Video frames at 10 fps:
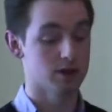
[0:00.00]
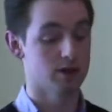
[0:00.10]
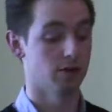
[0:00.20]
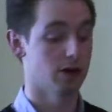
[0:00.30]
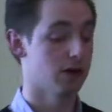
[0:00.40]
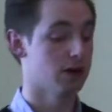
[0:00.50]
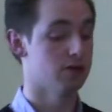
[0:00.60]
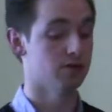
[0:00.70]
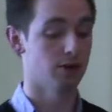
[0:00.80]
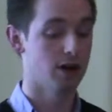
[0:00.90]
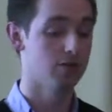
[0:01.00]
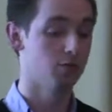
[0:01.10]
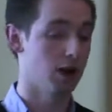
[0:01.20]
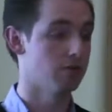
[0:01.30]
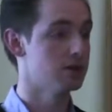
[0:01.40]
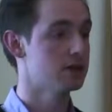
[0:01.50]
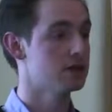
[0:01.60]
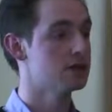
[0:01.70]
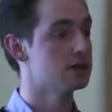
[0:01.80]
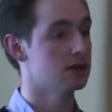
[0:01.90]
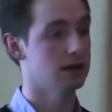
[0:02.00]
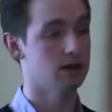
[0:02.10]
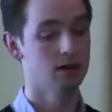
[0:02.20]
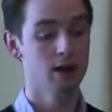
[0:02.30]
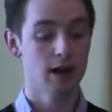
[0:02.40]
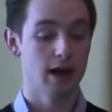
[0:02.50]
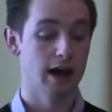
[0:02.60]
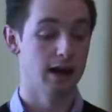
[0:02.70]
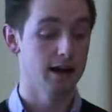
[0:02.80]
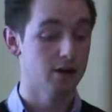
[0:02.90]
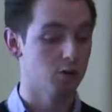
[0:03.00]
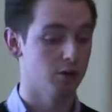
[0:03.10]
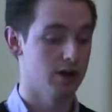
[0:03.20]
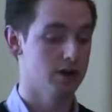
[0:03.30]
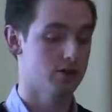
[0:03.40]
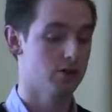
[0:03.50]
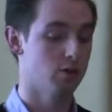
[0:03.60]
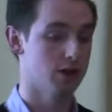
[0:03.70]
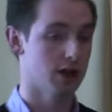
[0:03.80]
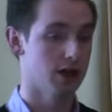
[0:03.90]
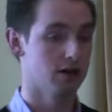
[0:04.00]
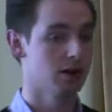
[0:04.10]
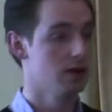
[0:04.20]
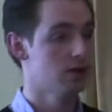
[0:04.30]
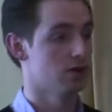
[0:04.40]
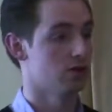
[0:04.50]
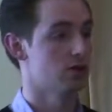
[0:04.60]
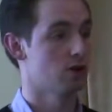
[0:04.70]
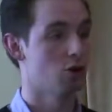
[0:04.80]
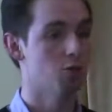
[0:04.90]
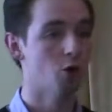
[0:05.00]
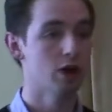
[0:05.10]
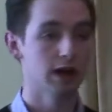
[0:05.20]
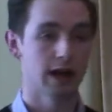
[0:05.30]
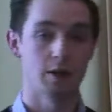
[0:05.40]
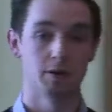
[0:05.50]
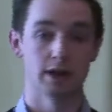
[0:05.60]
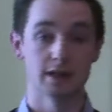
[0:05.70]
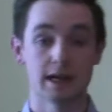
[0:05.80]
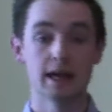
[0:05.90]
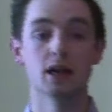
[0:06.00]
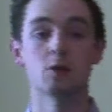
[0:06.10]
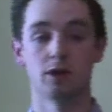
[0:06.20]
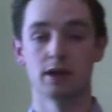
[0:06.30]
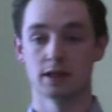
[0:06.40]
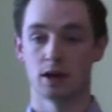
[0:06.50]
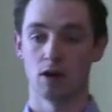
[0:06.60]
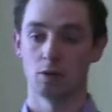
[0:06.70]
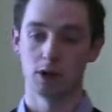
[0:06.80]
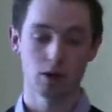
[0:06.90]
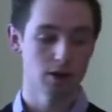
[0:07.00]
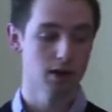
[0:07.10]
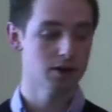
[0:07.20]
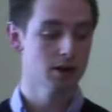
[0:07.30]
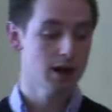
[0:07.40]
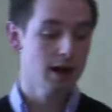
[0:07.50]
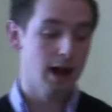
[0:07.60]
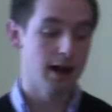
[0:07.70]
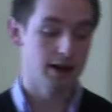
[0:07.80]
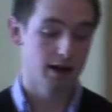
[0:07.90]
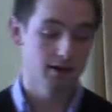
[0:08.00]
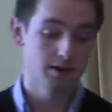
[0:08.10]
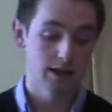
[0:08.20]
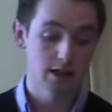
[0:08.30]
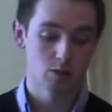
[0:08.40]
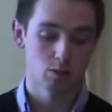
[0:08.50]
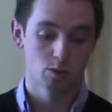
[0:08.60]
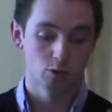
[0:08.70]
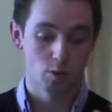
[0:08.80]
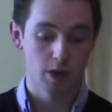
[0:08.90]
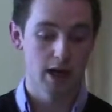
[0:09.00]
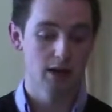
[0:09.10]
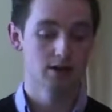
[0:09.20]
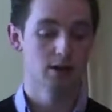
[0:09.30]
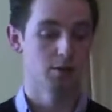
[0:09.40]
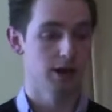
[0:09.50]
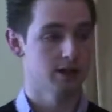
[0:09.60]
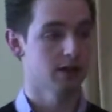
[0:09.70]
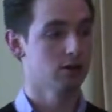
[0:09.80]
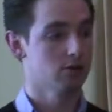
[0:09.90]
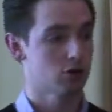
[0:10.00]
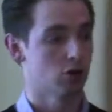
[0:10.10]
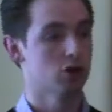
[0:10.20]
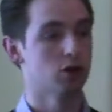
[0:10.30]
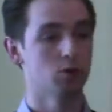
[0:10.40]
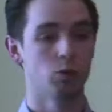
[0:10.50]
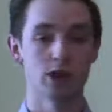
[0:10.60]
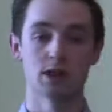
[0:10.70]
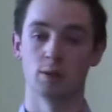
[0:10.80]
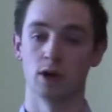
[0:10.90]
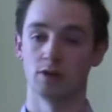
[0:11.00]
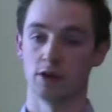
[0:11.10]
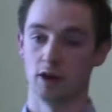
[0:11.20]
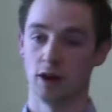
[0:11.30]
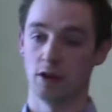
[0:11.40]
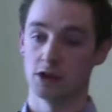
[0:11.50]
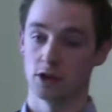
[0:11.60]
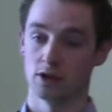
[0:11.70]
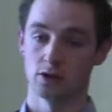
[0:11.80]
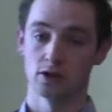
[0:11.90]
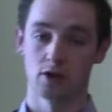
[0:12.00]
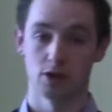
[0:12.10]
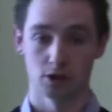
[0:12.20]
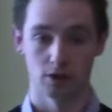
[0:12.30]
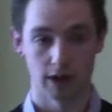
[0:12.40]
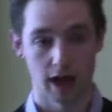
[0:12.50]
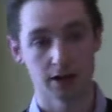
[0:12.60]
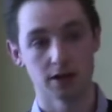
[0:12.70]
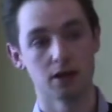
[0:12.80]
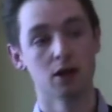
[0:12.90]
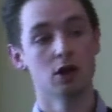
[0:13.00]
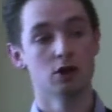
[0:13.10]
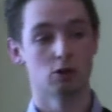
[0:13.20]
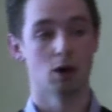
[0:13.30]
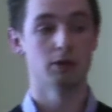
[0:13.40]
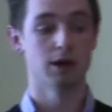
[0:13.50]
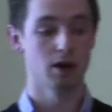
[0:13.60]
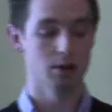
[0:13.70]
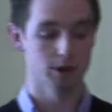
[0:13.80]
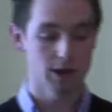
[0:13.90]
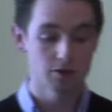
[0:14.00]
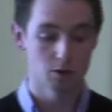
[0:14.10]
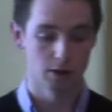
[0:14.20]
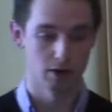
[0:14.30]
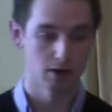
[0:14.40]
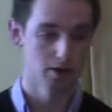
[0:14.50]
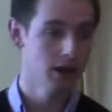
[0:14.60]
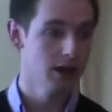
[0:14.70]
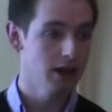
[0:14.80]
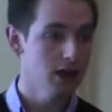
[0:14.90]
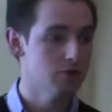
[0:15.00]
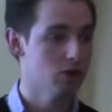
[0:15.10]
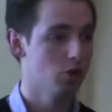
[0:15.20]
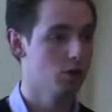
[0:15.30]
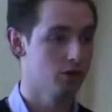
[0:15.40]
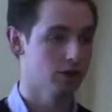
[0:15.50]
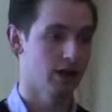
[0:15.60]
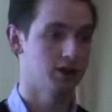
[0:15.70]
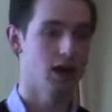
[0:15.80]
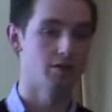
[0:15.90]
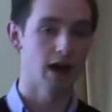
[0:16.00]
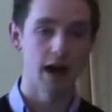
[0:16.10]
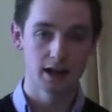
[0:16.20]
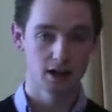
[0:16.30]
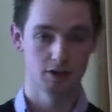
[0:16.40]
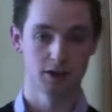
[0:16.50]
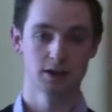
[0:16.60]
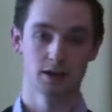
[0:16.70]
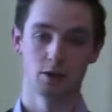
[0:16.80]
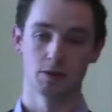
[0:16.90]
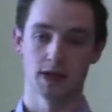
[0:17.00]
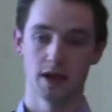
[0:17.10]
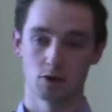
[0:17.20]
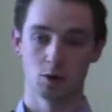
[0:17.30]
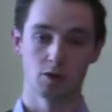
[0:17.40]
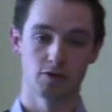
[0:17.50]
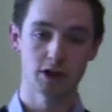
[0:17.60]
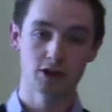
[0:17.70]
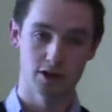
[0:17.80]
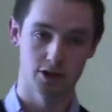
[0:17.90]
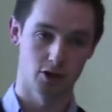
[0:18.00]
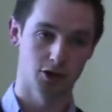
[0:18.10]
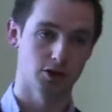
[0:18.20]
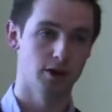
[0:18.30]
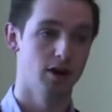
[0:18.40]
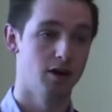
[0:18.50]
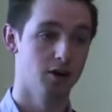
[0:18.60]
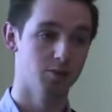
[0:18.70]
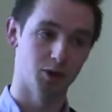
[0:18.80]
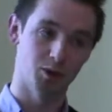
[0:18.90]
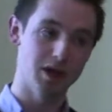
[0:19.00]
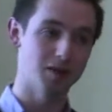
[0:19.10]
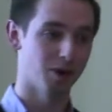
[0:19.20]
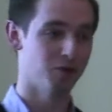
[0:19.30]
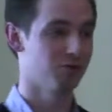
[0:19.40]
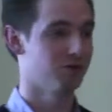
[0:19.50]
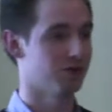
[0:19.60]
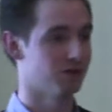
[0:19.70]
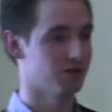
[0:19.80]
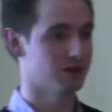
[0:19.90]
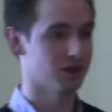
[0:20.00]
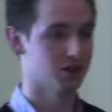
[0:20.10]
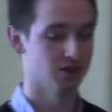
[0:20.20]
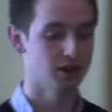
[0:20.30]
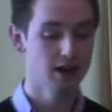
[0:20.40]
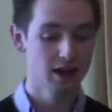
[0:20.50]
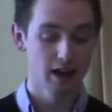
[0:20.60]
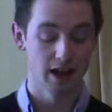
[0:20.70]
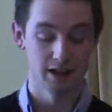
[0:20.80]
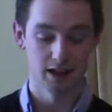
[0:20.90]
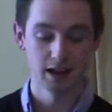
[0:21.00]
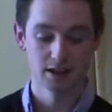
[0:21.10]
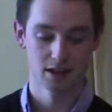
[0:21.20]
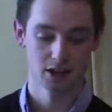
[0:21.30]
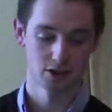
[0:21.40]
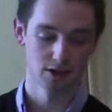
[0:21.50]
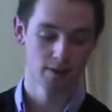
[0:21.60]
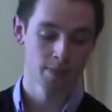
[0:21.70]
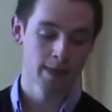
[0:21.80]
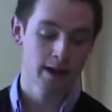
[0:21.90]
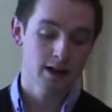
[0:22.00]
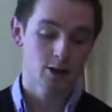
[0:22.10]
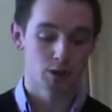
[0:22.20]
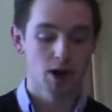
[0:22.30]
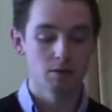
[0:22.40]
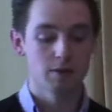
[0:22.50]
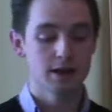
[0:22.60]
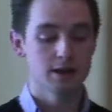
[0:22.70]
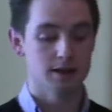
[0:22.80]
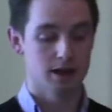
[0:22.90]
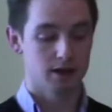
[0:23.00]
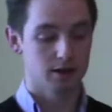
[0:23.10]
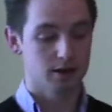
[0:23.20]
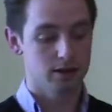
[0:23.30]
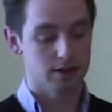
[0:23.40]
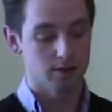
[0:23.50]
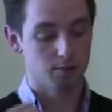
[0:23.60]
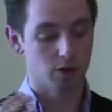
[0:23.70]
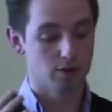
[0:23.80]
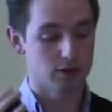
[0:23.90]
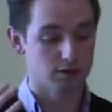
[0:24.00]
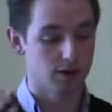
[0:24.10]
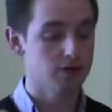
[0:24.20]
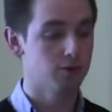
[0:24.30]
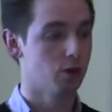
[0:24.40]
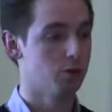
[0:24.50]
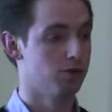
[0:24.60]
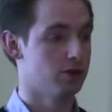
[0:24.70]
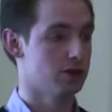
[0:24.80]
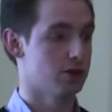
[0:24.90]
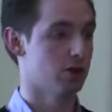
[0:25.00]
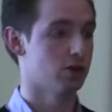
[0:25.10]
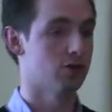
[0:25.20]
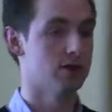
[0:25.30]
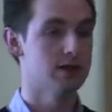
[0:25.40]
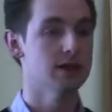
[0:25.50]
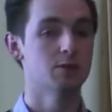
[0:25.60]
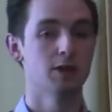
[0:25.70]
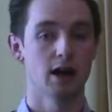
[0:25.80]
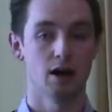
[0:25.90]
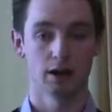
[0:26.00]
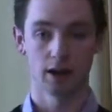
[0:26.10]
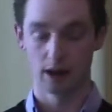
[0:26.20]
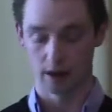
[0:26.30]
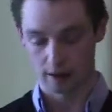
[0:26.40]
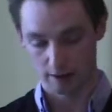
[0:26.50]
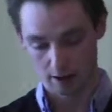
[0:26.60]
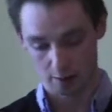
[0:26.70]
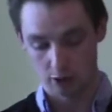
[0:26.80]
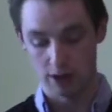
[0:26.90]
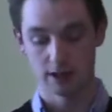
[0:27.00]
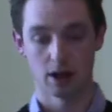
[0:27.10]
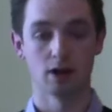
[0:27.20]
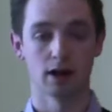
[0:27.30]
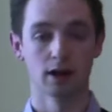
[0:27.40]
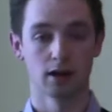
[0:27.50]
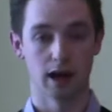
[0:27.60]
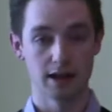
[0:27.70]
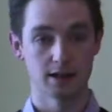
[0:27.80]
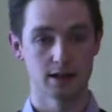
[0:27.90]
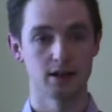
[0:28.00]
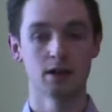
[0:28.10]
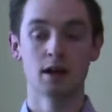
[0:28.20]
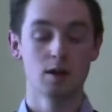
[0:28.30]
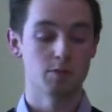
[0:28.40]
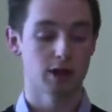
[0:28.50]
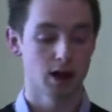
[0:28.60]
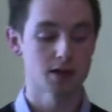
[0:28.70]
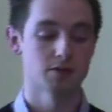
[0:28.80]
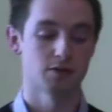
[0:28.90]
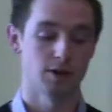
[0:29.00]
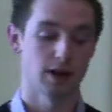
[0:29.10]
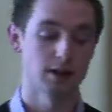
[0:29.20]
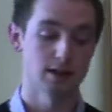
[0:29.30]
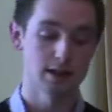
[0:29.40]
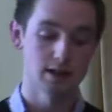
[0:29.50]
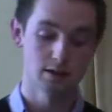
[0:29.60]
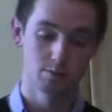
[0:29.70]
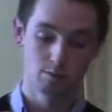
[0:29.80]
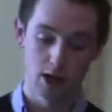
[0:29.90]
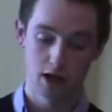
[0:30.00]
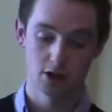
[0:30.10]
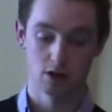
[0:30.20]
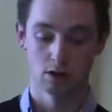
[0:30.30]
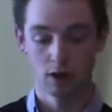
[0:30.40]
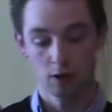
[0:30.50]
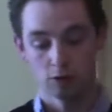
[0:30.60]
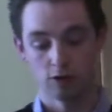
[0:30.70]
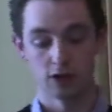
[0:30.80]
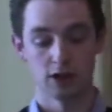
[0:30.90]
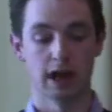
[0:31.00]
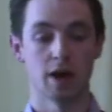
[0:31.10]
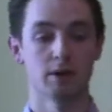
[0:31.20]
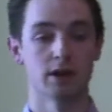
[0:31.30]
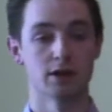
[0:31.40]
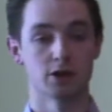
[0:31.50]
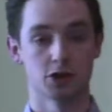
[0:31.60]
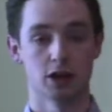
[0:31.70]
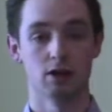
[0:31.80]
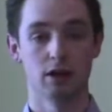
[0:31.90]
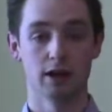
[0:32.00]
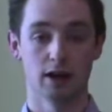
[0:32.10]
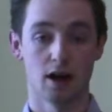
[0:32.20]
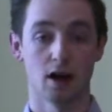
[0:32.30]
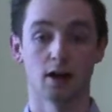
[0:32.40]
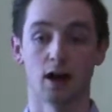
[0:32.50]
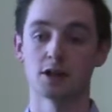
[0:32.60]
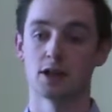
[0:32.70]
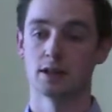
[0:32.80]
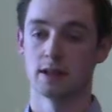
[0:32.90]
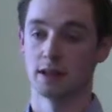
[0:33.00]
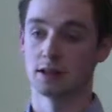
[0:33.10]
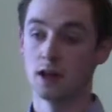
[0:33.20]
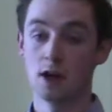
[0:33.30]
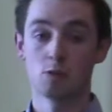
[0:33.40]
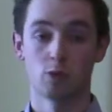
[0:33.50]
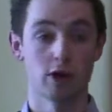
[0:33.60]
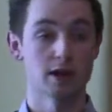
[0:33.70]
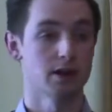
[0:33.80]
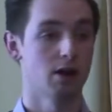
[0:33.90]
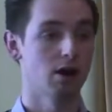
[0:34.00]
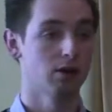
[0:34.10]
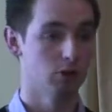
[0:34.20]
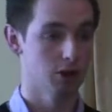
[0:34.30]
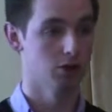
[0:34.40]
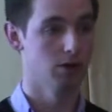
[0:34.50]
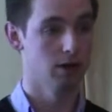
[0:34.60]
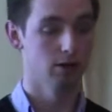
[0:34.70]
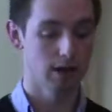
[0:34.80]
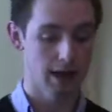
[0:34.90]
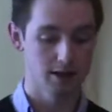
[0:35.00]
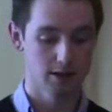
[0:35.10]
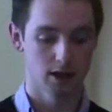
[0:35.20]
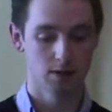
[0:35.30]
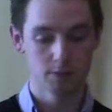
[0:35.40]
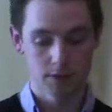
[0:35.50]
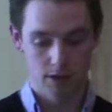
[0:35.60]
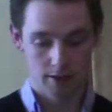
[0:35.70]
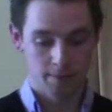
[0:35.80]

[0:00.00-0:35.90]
divided into 5 provinces in later prehistory, which had sort of ceremonial capitals in the prehistoric period, and that these remained the basic structuring principle of early Irish territoriality throughout the early medieval period, even though we don't actually have any evidence that there was ever a provincial structure in Ireland between about the 5th century and the 8th century. The problem is that the fivefold provincial structure is seen to be a prehistoric entity because of the fact that these major provincial capitals are generally, in an archaeological sense, prehistoric ritual landscapes.